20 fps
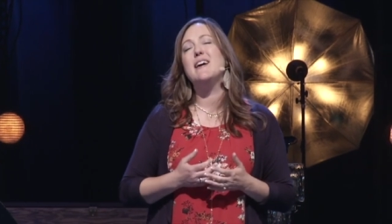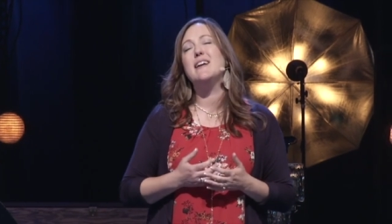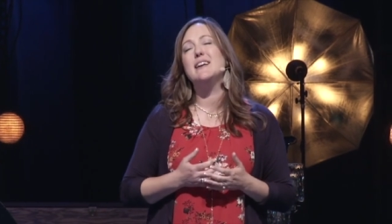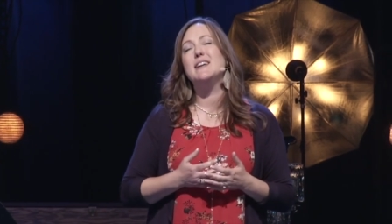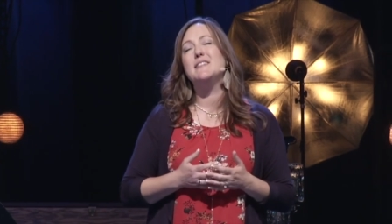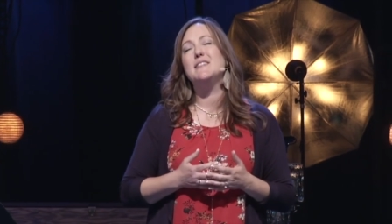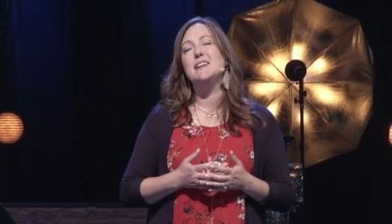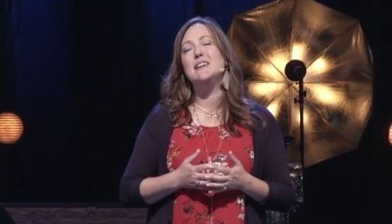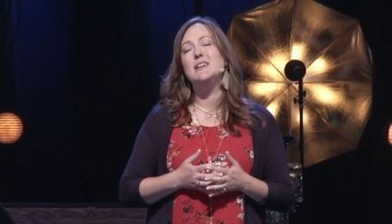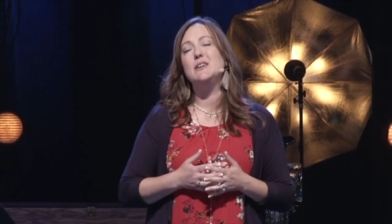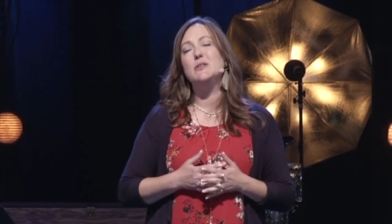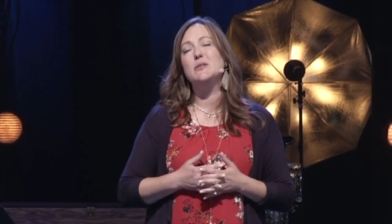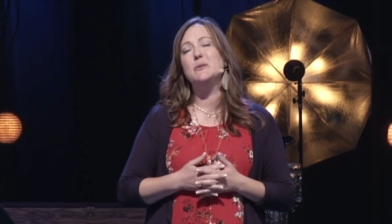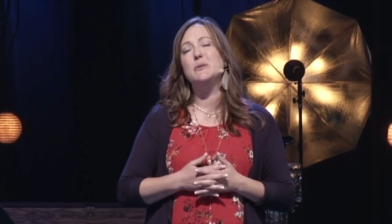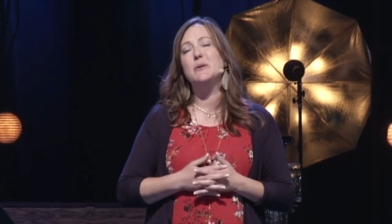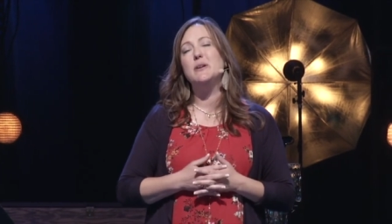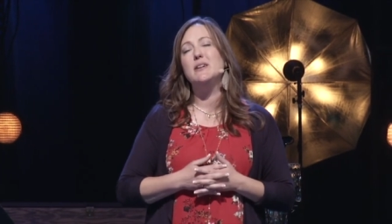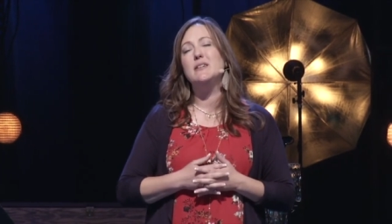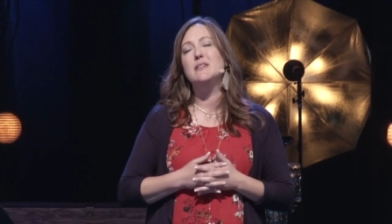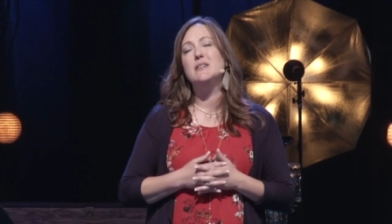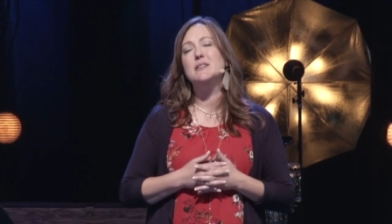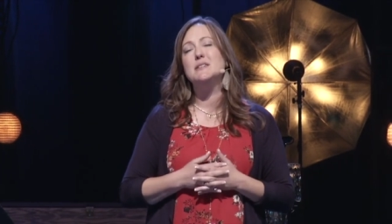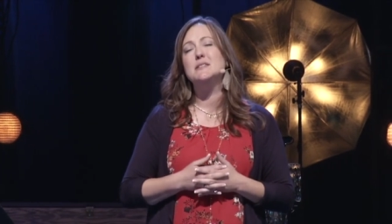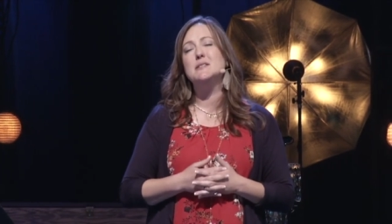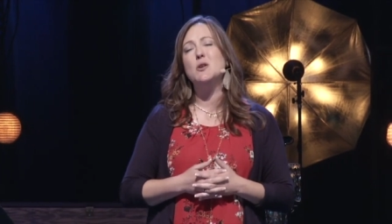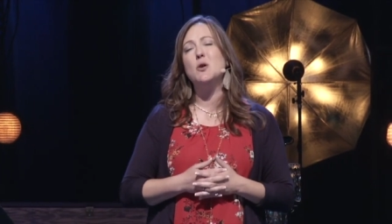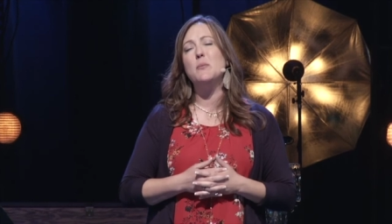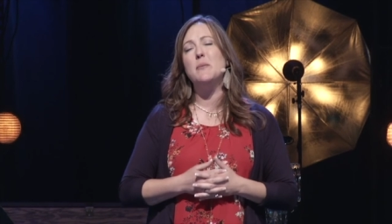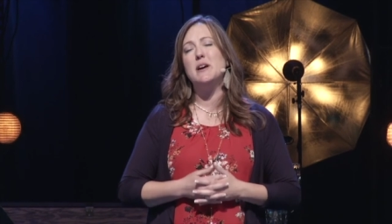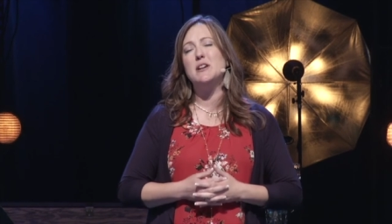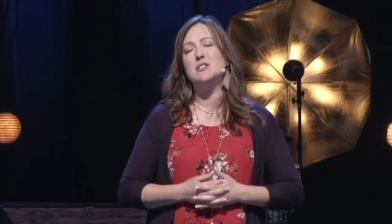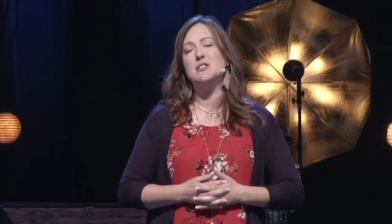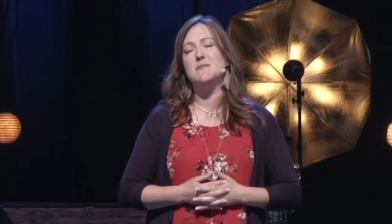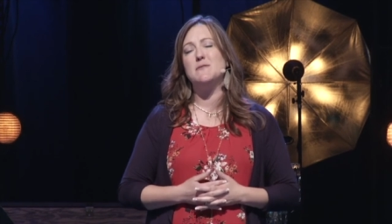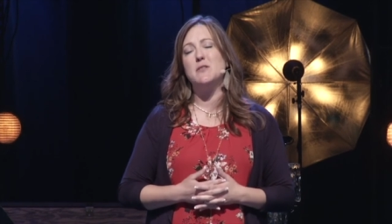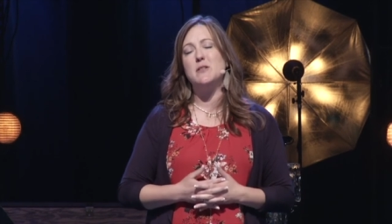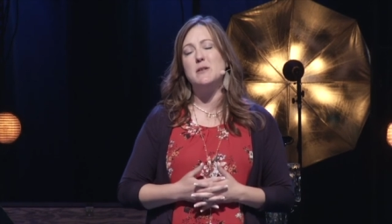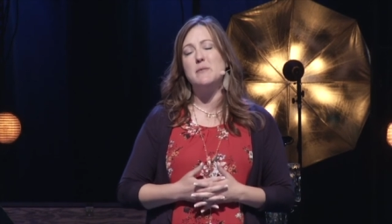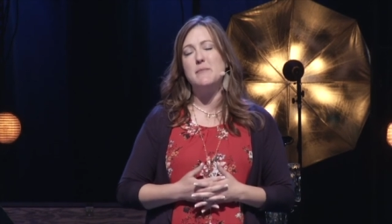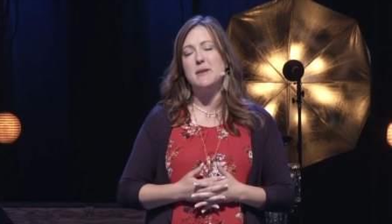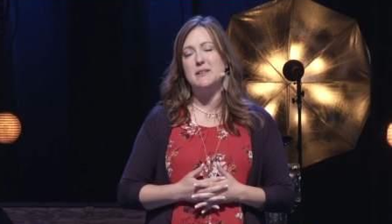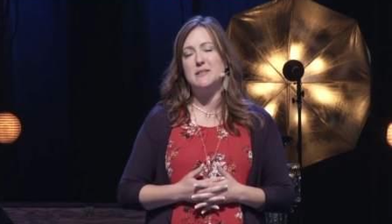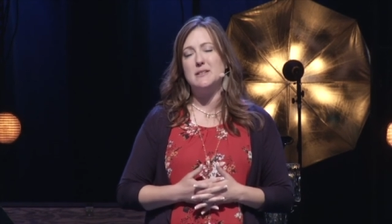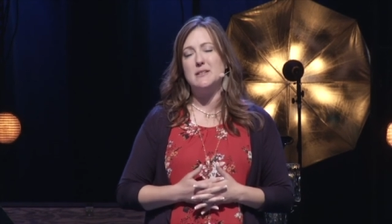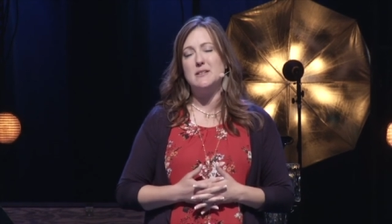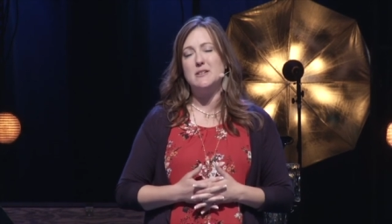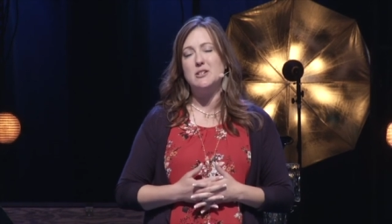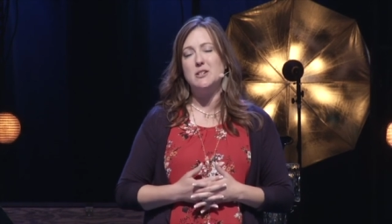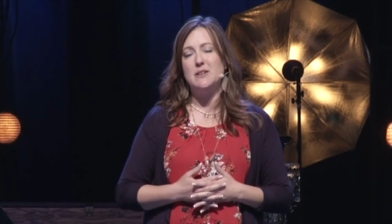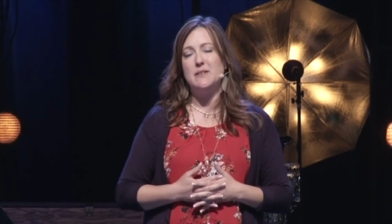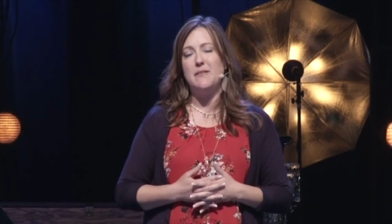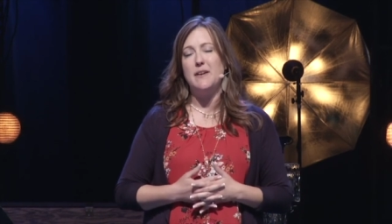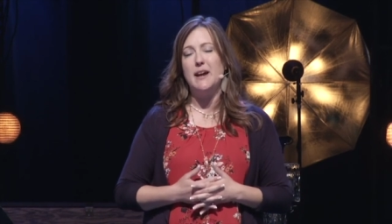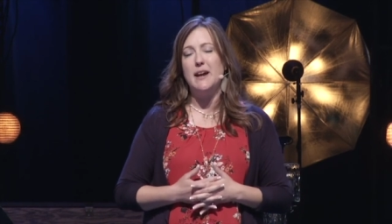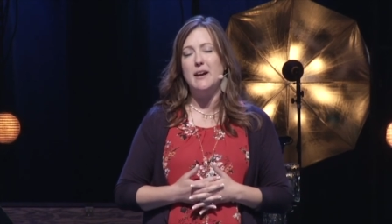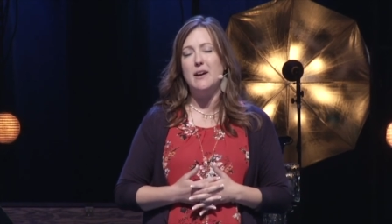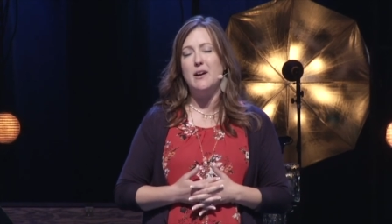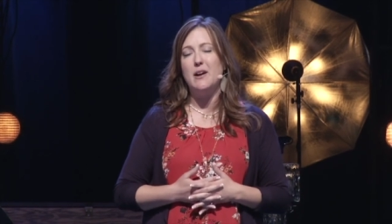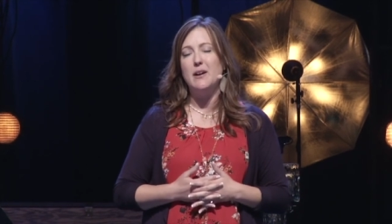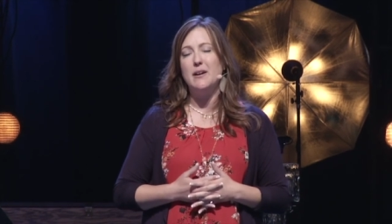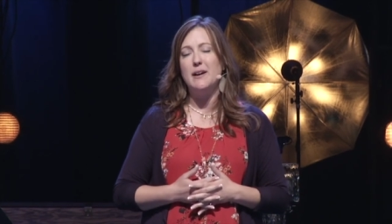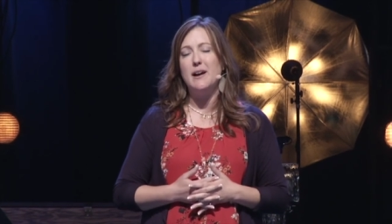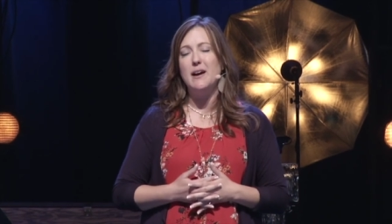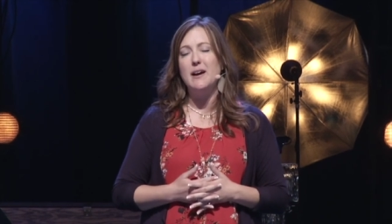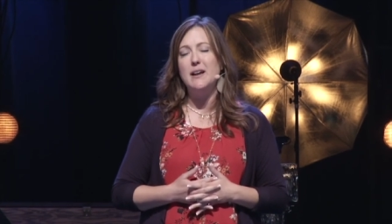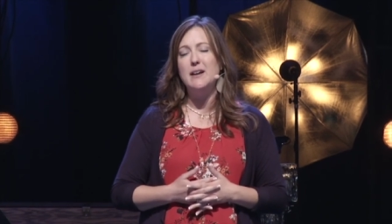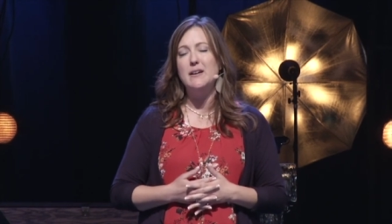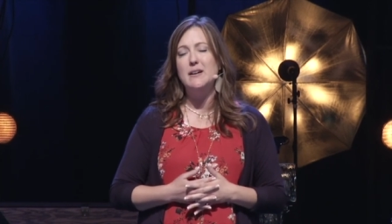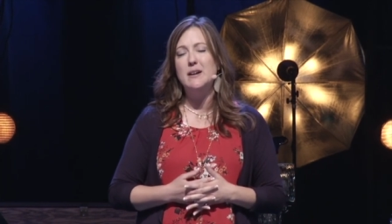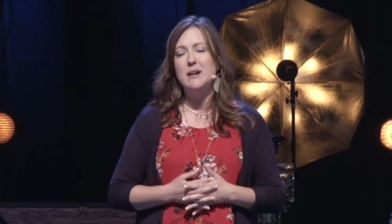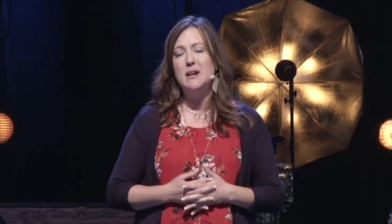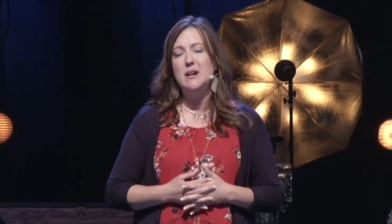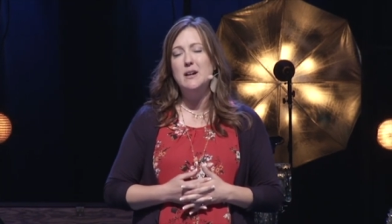God, I thank you so much for the message of Hagar, God.